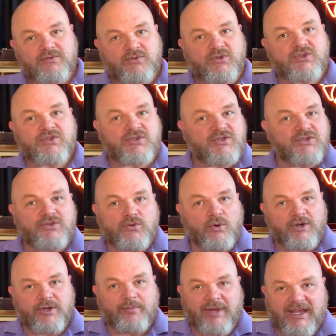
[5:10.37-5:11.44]

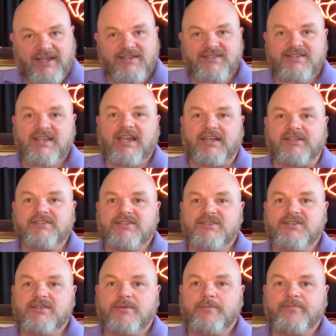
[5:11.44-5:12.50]
sort of makes
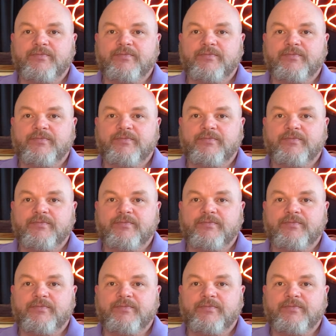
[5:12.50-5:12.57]
sense.